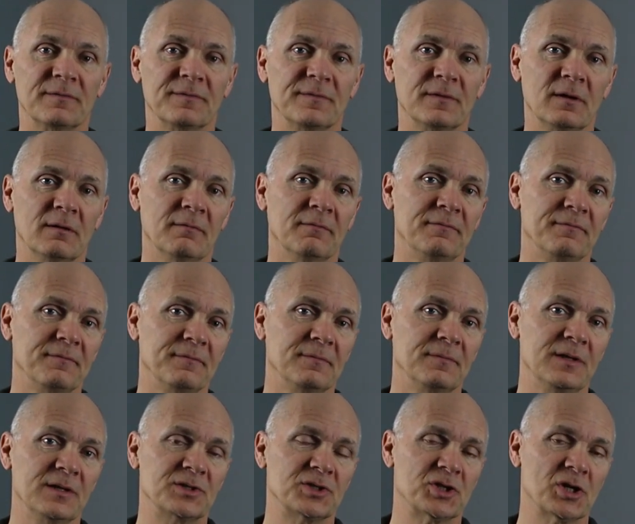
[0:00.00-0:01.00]
of, of
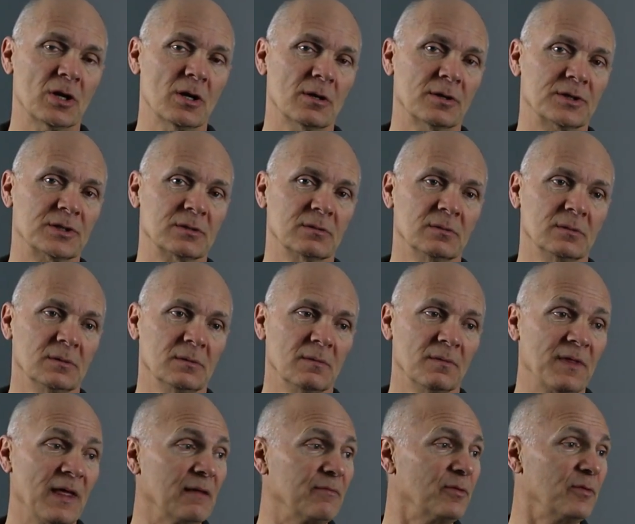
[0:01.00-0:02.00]
this church.
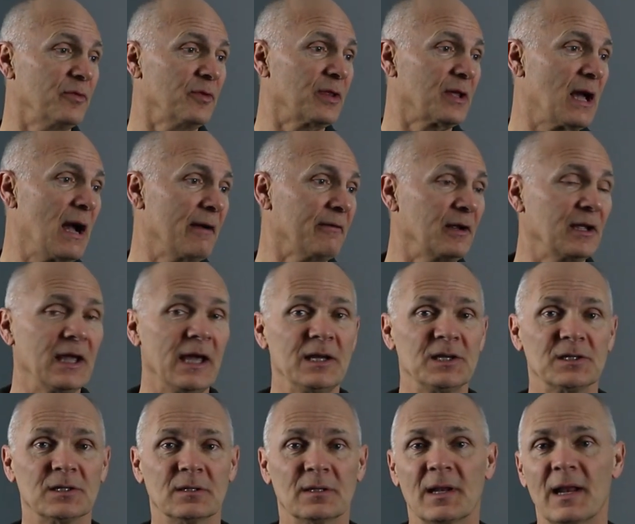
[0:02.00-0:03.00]
Thankful for the
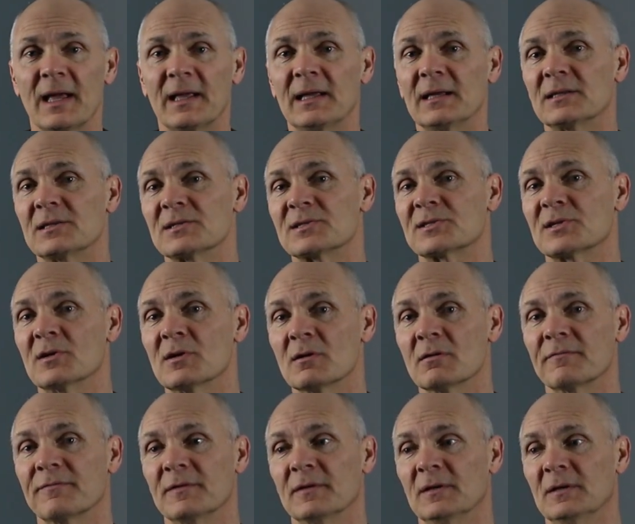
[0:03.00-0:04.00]
congregation that I get to
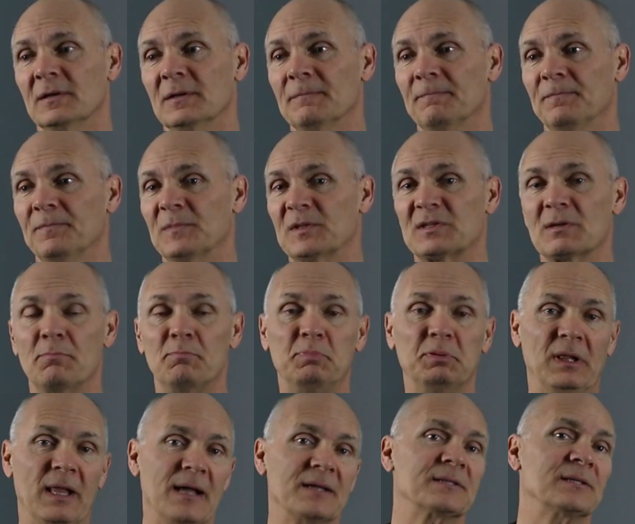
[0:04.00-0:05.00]
serve. It's a
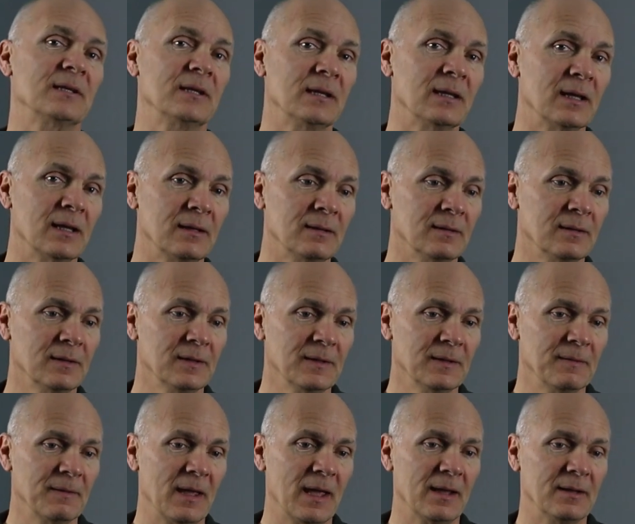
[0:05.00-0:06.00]
blessing and
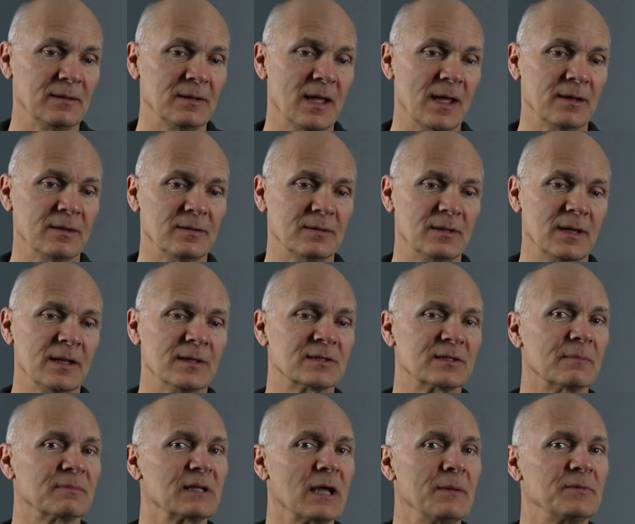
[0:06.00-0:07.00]
and and and
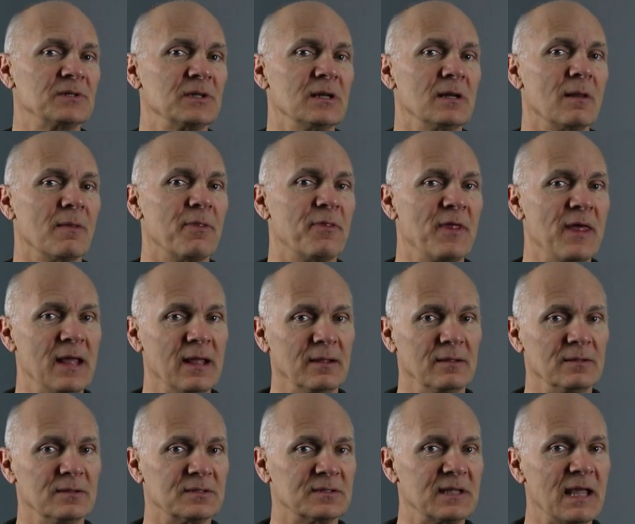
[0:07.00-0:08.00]
sometimes you need to
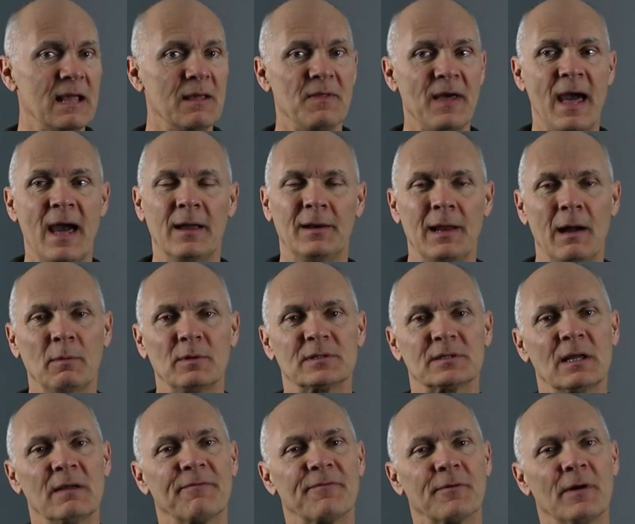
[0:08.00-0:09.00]
say that. And I would
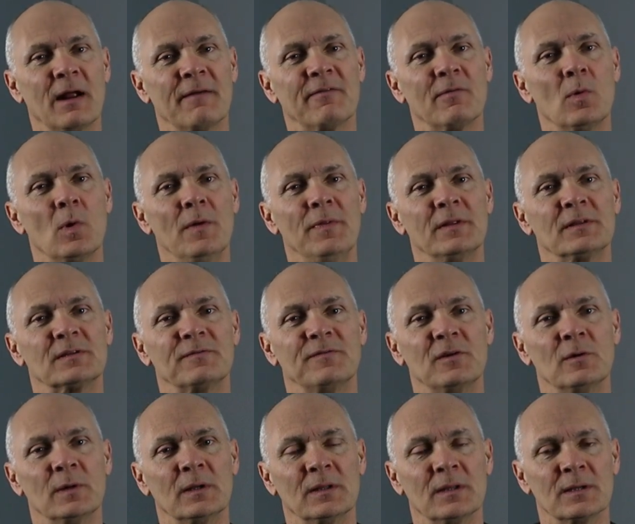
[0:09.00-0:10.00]
say for everyone that's
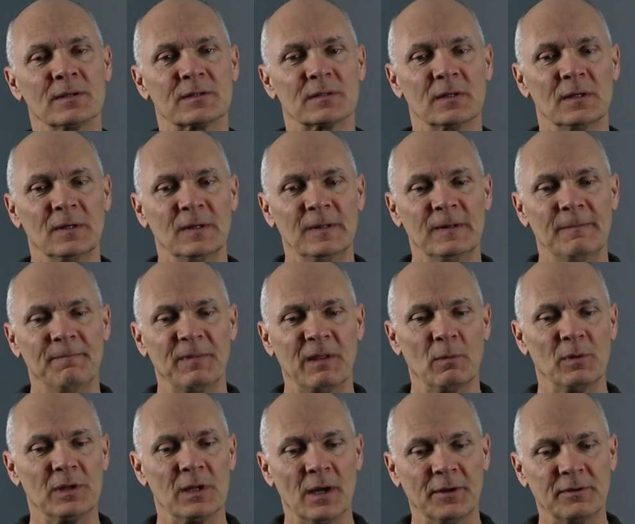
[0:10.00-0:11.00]
viewing this, that
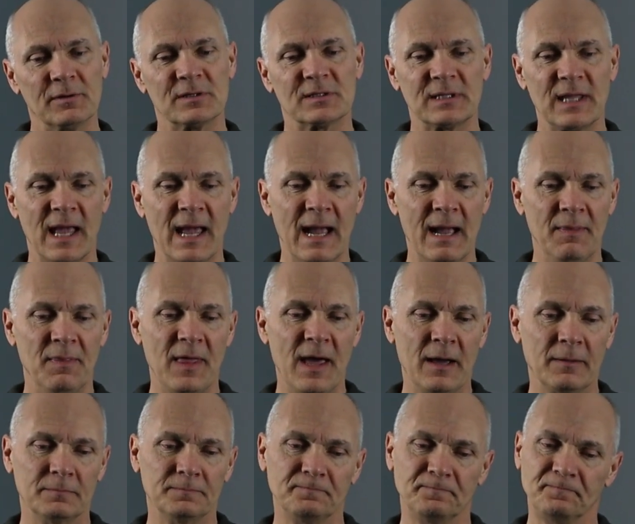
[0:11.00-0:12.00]
when you understand
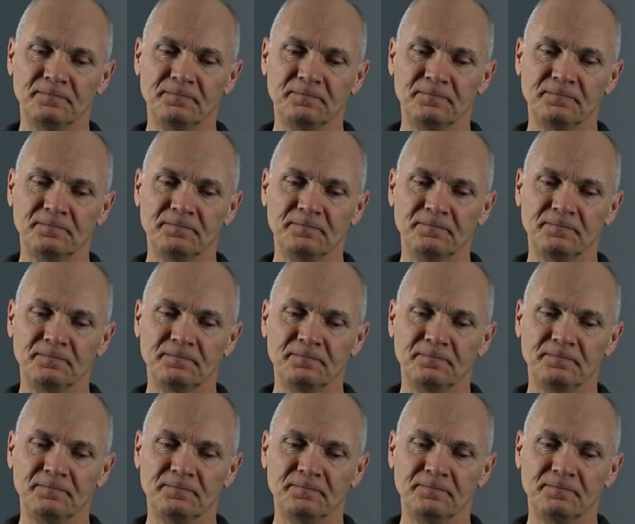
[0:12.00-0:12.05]
that